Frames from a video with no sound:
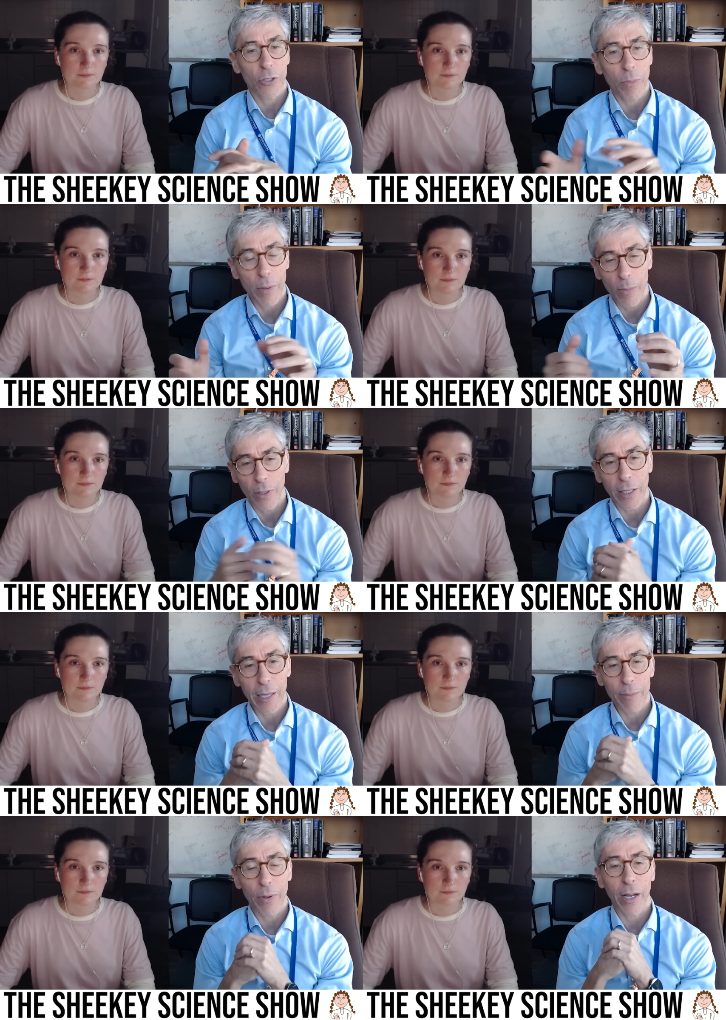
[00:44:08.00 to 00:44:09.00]
Speaker 1: so people can
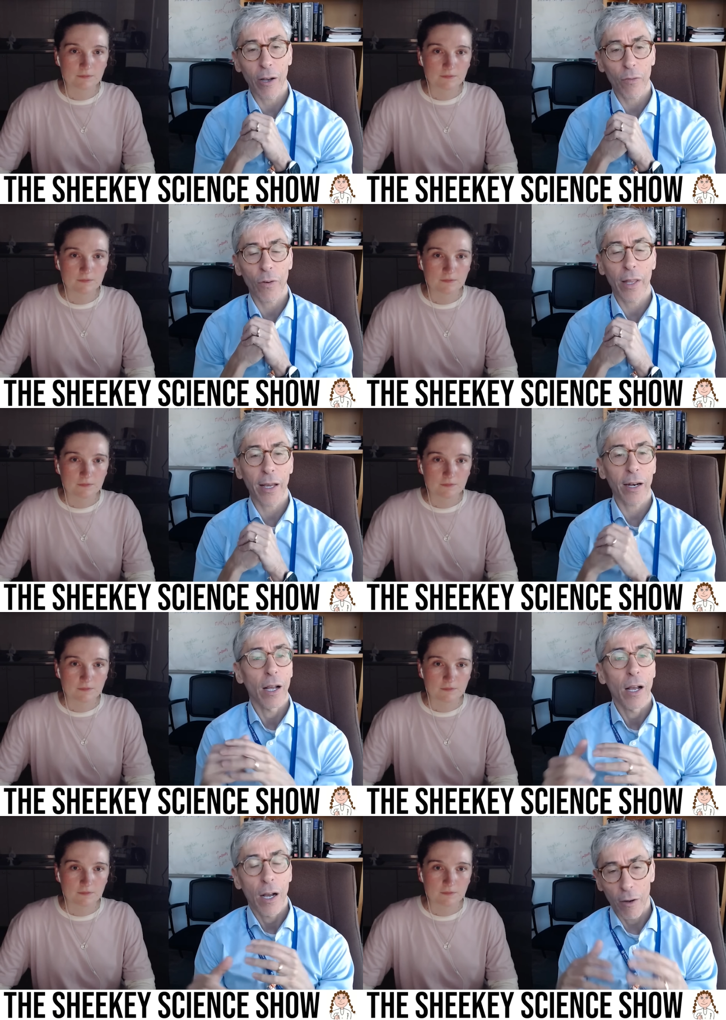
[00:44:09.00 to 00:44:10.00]
keep an eye out for that
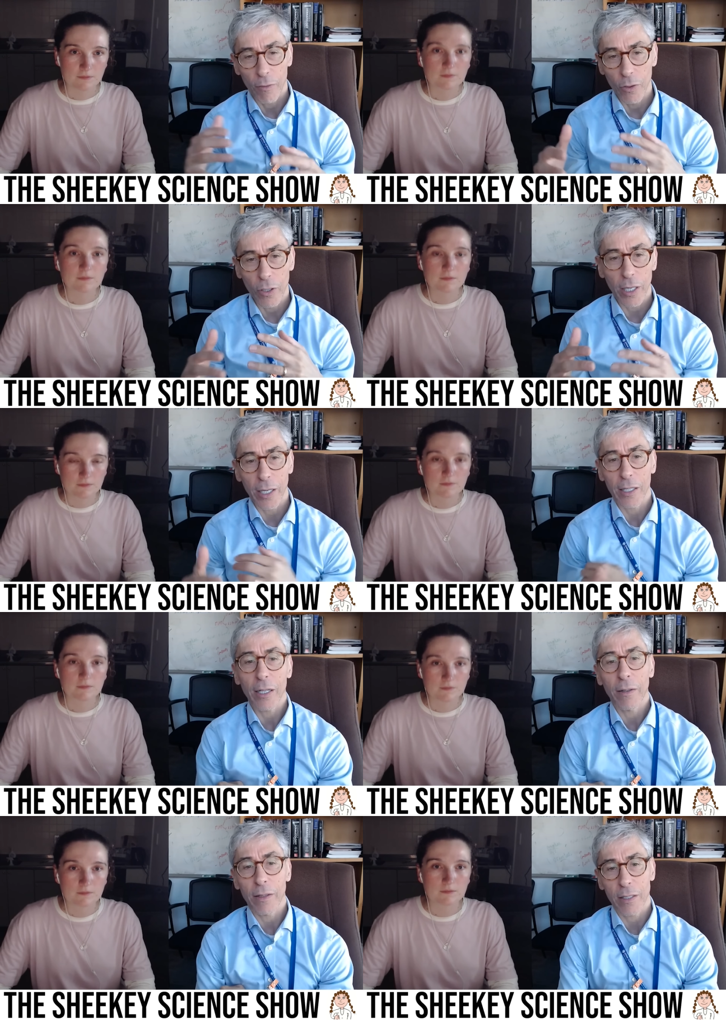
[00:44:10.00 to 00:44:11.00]
of looking at,
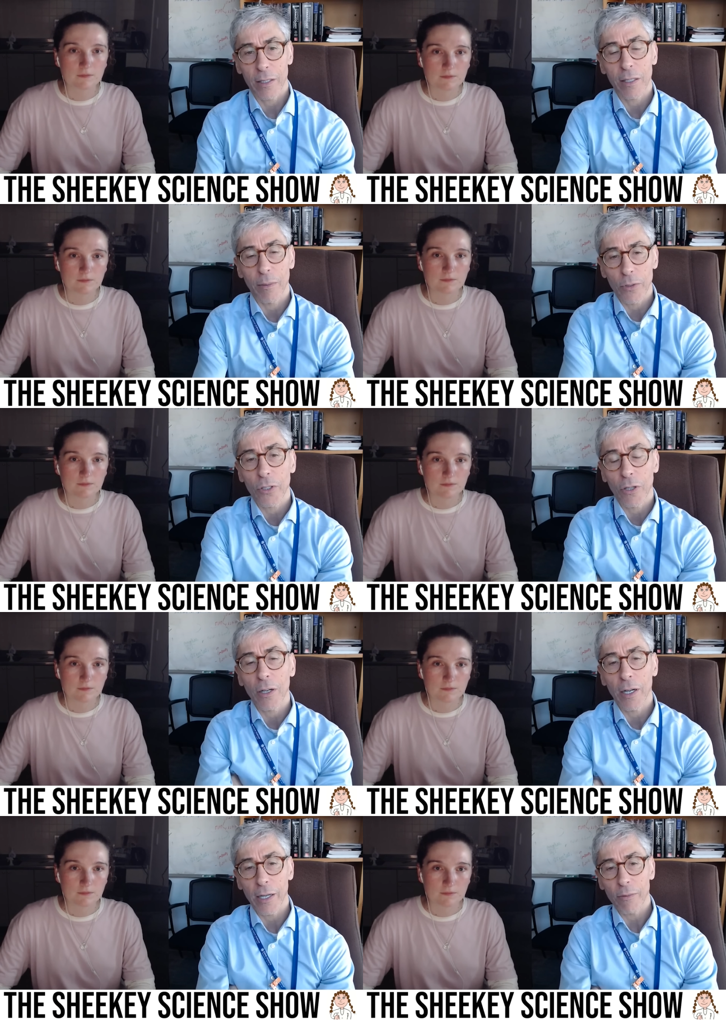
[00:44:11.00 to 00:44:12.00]
at this double strand
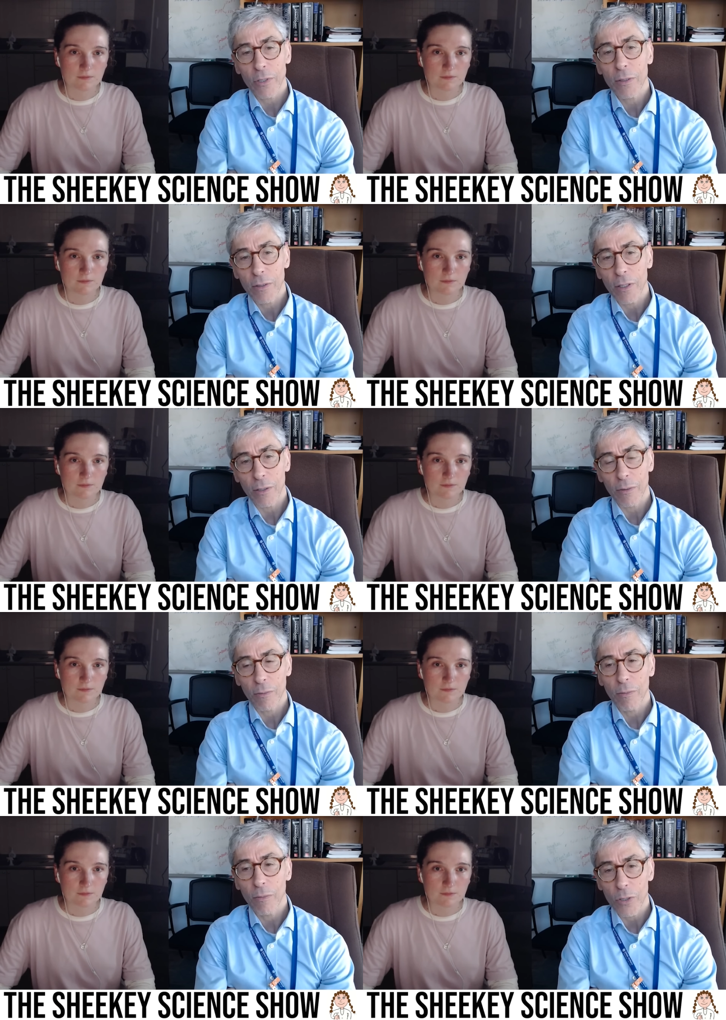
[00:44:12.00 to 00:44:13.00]
RNA uh,
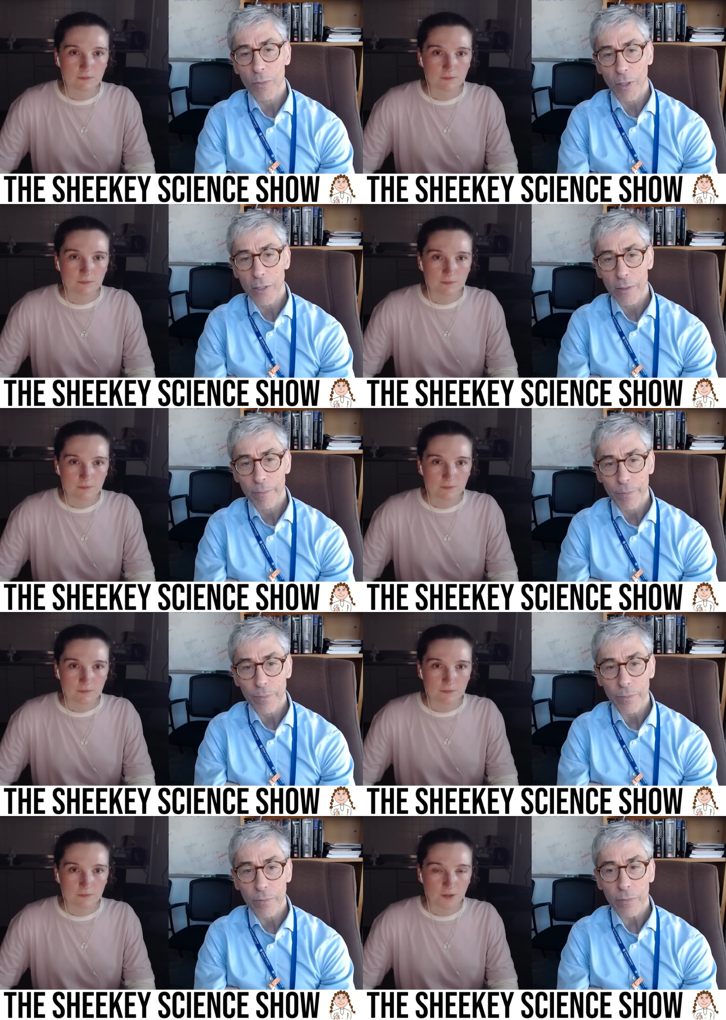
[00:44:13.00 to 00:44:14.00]
response.
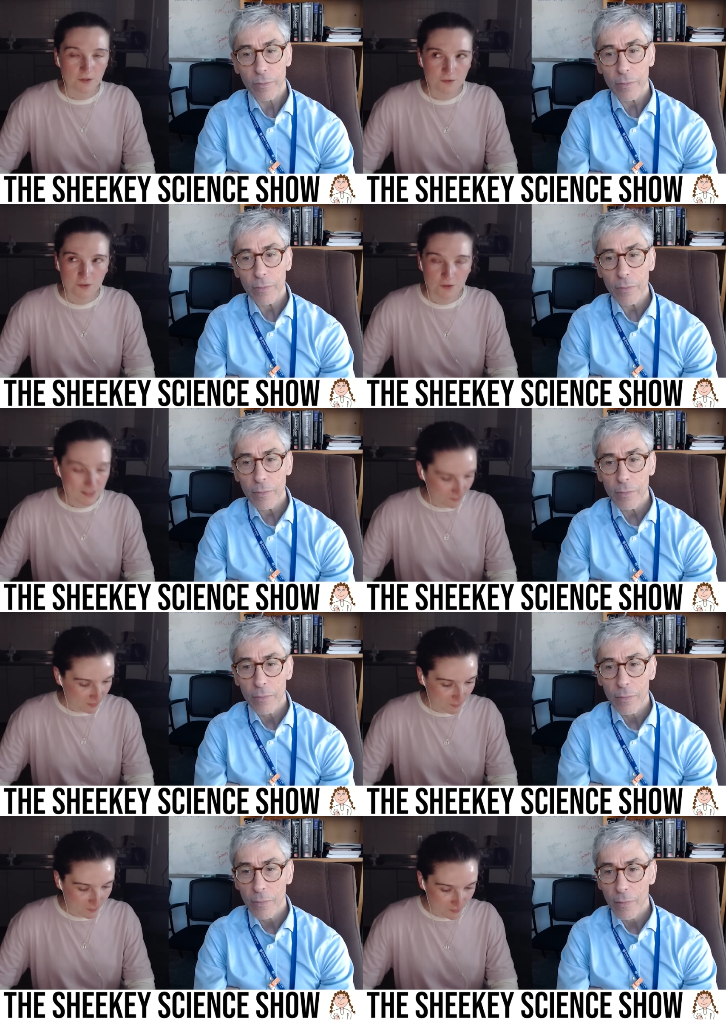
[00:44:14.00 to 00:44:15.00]
Speaker 2: Oh, cool. No, I
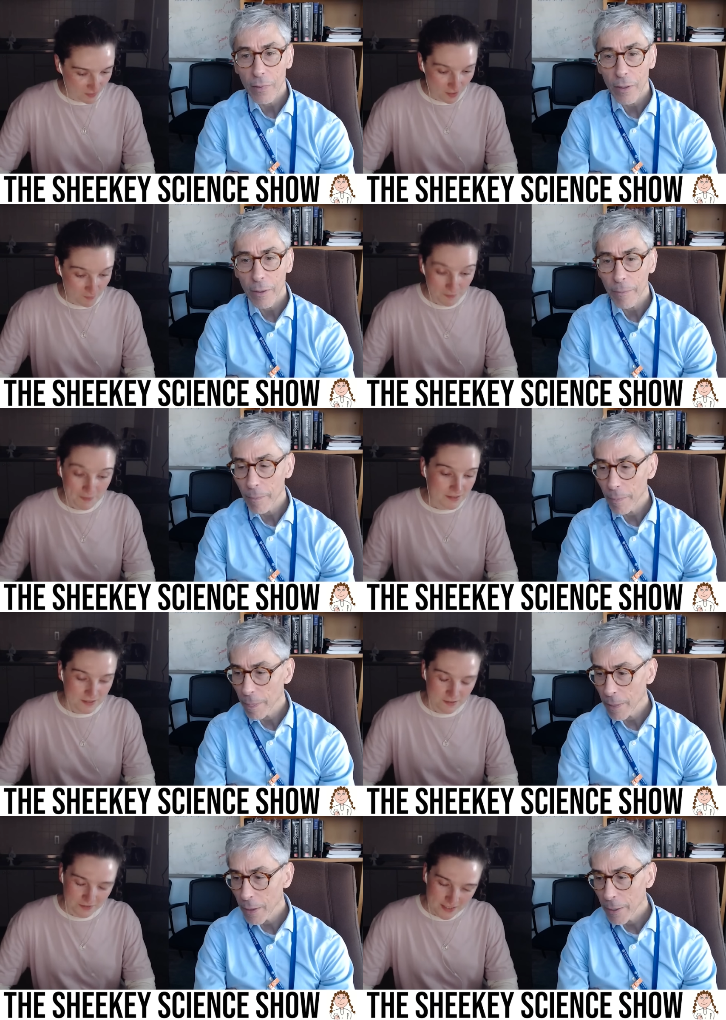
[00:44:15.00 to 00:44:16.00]
definitely will. Um, I mean,
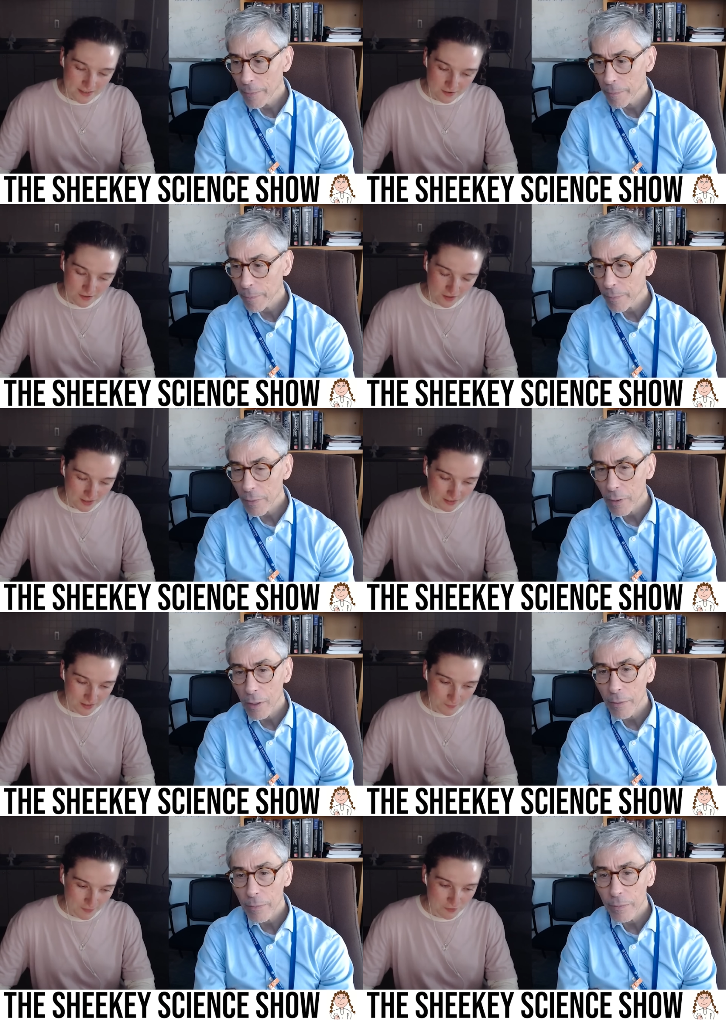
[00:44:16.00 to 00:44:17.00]
because the reason I think
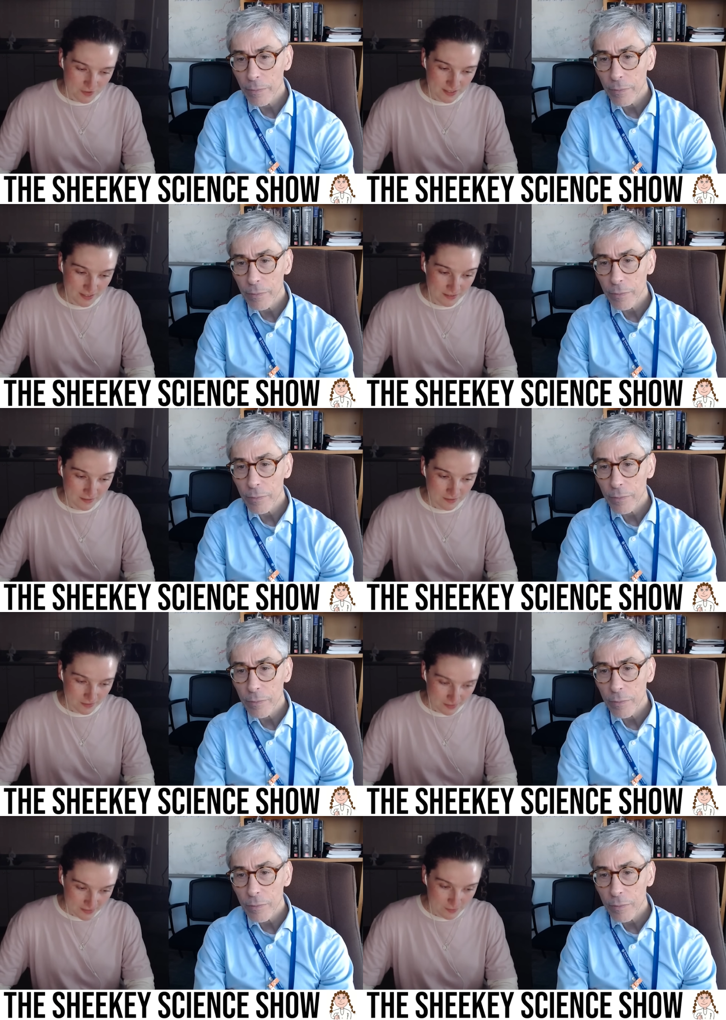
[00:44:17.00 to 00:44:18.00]
I'm interested in
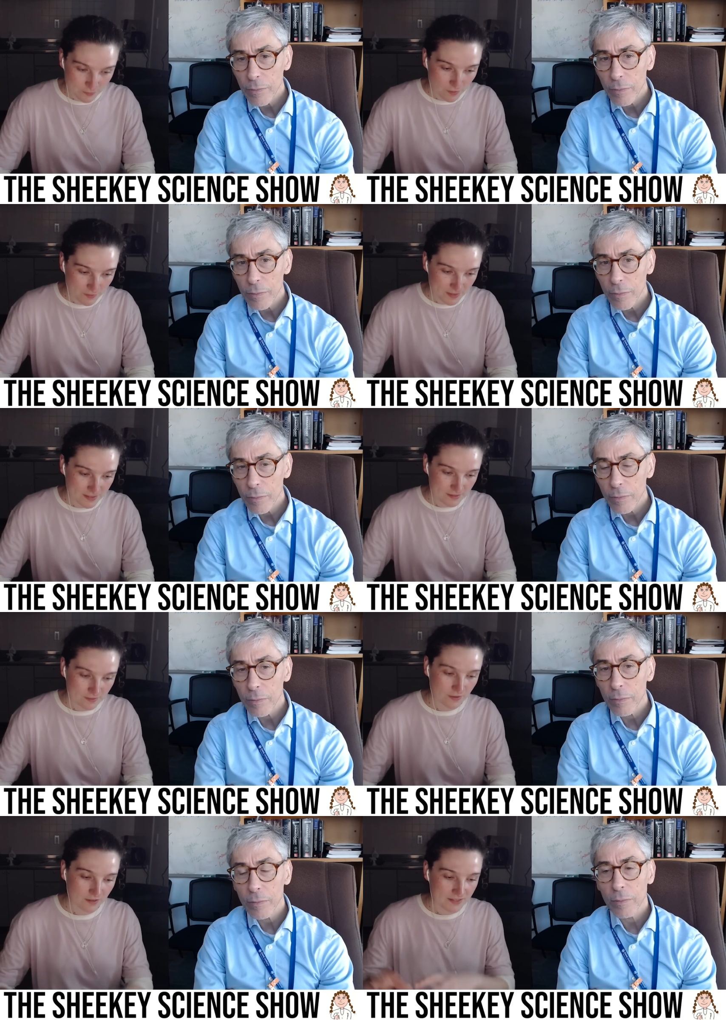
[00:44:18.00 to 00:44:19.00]
it as well is
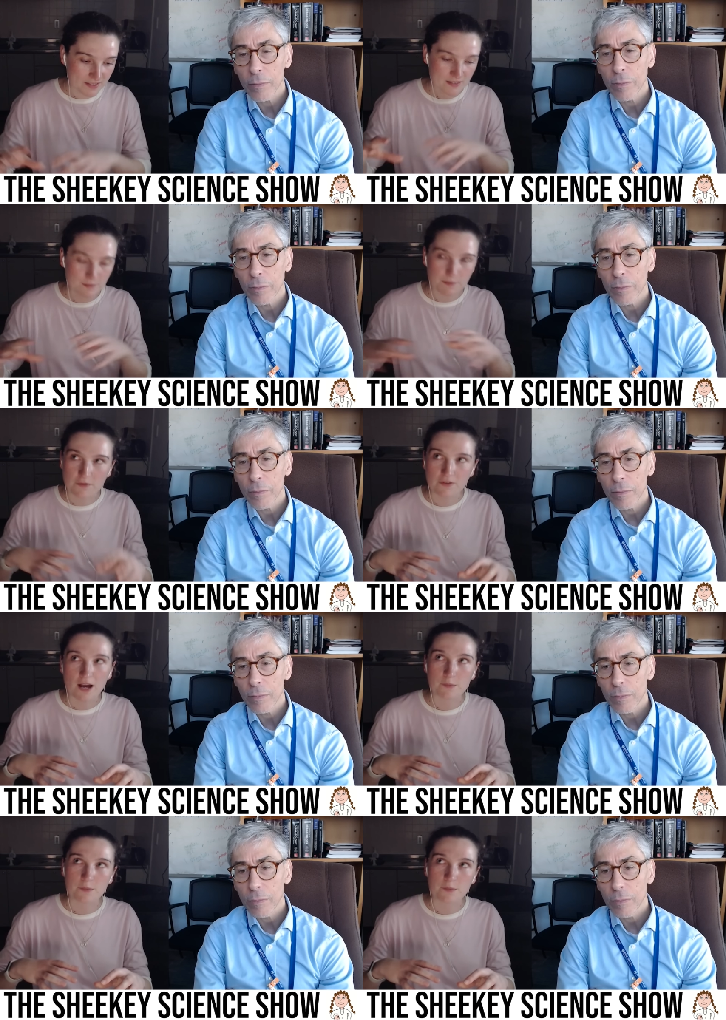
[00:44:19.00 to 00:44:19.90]
there is some overlap